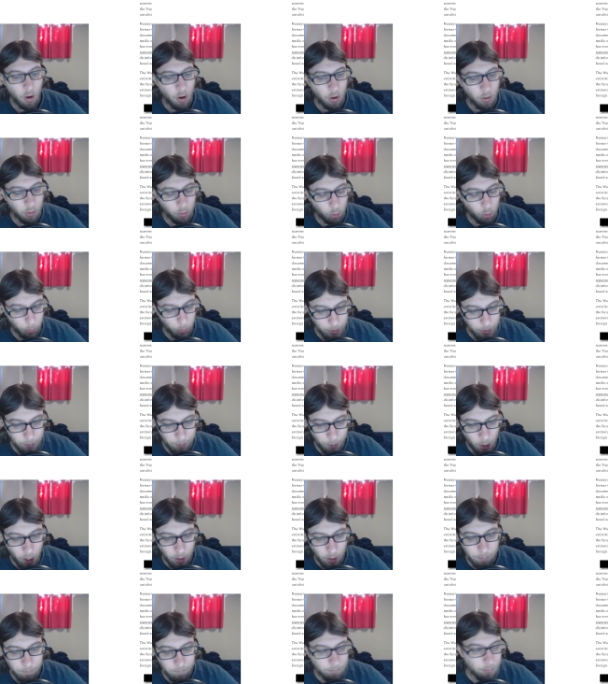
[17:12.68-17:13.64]
and it'll be
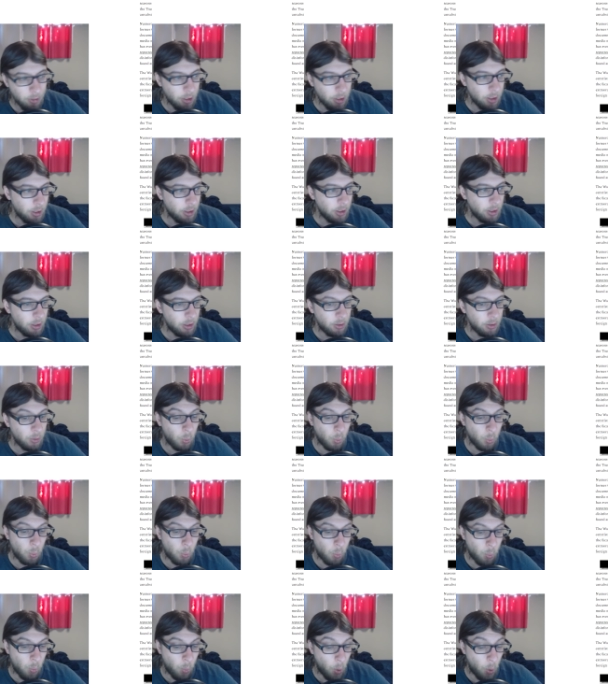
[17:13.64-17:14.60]
fine.
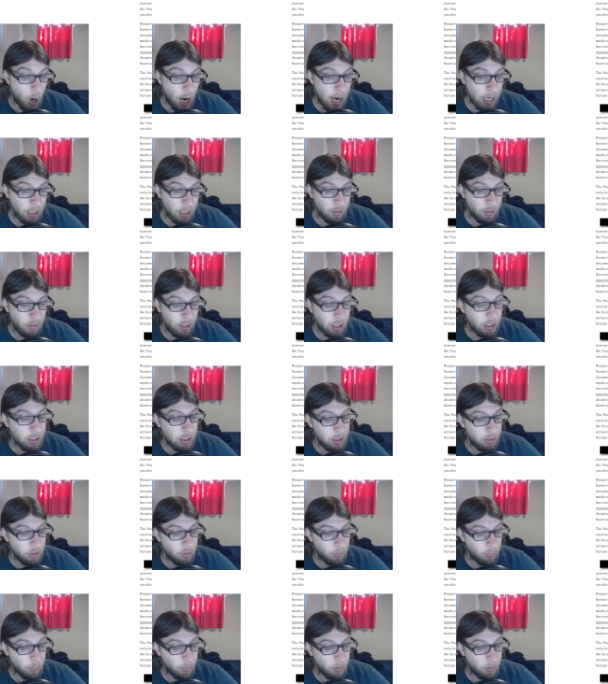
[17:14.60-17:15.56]
Why do they
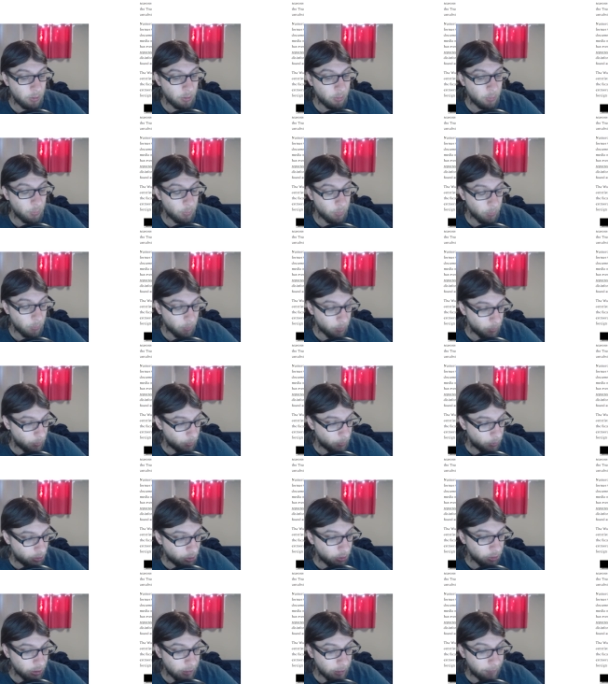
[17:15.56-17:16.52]
need
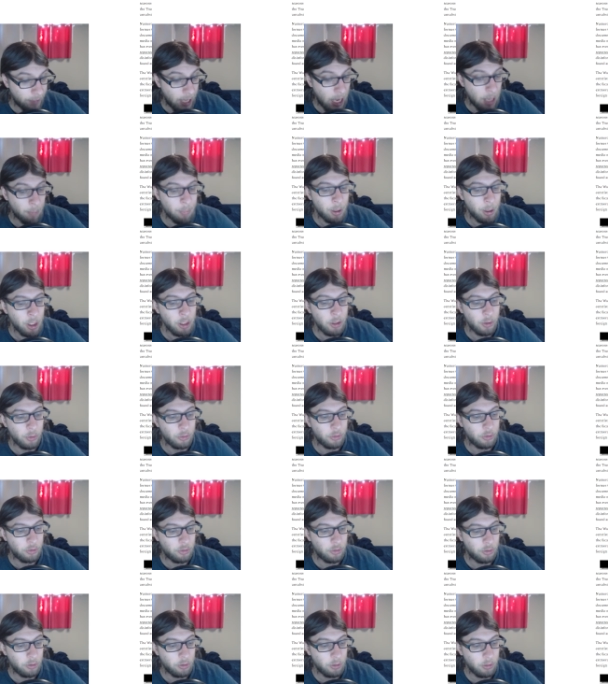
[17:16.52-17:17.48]
to delete that
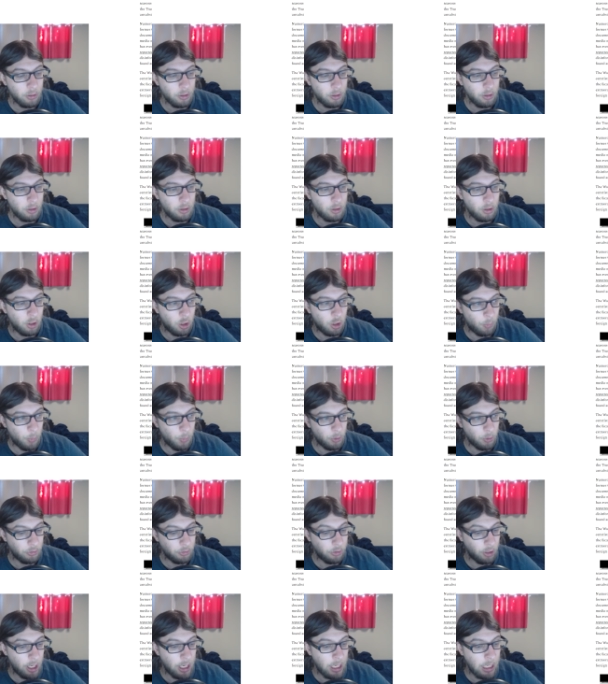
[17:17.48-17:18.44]
post?
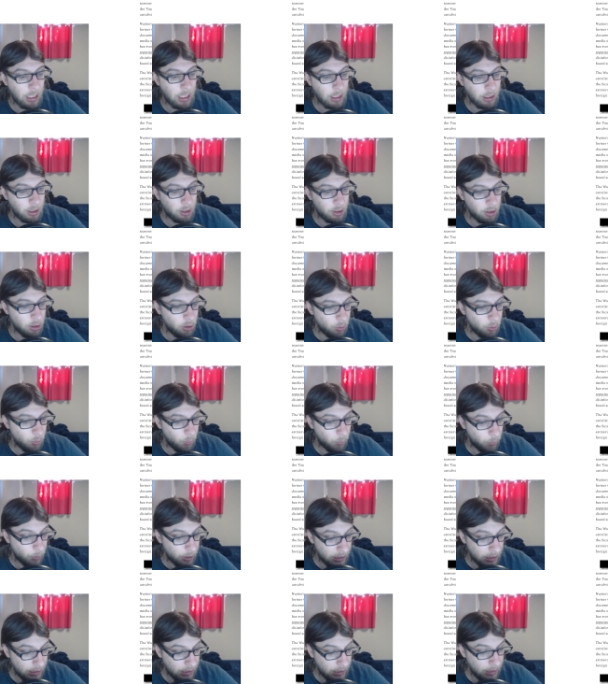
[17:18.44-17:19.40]
Almost like
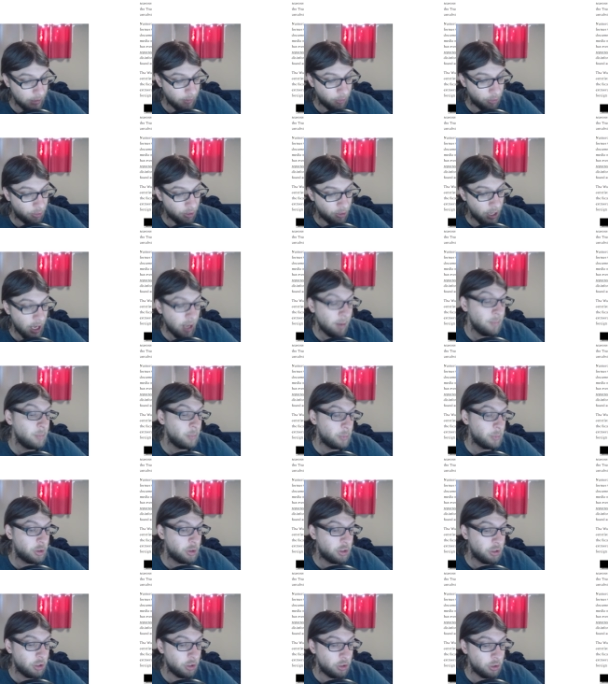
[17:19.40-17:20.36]
you need
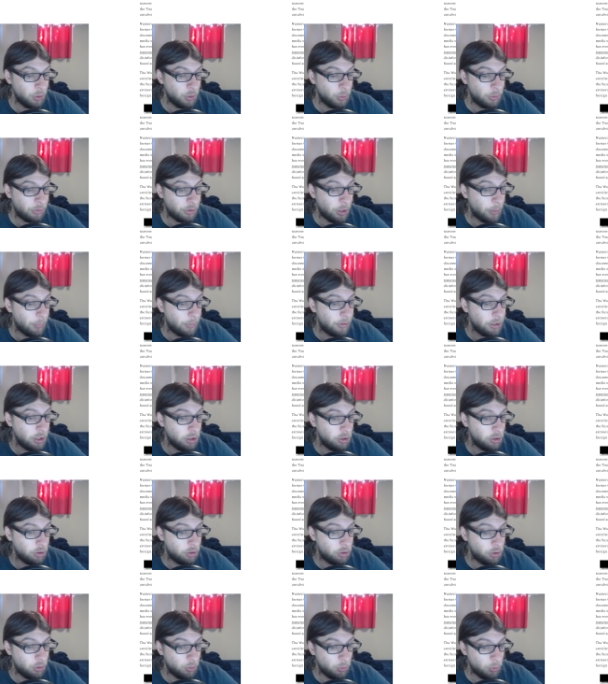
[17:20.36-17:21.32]
them to do
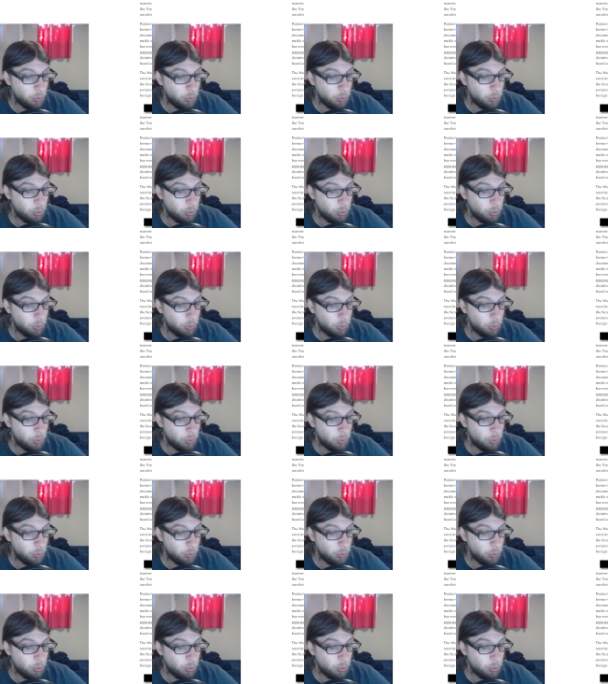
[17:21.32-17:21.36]
something